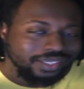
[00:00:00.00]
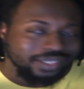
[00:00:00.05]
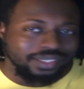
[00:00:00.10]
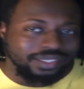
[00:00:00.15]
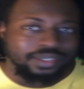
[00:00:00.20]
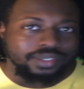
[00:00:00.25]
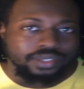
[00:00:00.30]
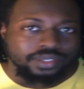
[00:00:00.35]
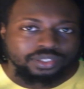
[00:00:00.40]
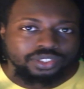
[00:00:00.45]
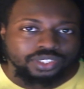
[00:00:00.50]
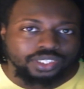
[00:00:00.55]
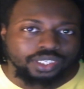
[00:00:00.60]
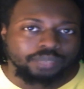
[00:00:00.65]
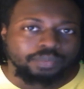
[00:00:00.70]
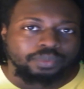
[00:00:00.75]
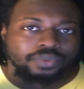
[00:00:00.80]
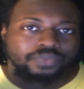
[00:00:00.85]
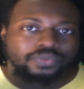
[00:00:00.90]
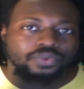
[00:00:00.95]

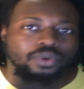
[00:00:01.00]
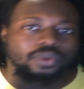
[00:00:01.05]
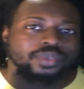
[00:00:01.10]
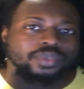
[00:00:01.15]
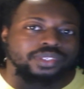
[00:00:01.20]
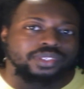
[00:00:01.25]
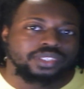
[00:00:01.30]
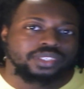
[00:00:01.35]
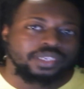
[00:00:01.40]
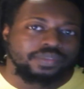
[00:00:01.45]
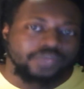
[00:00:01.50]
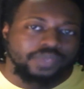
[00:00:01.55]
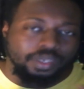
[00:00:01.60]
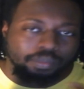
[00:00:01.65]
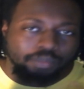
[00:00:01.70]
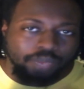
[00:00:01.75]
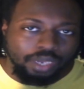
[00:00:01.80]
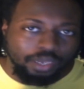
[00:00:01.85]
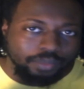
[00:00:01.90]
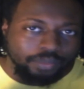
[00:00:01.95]
citizenship before
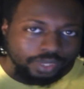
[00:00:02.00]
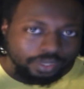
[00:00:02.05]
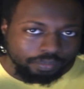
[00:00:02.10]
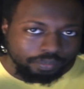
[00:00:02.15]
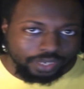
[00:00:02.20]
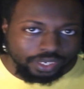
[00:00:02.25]
receiving public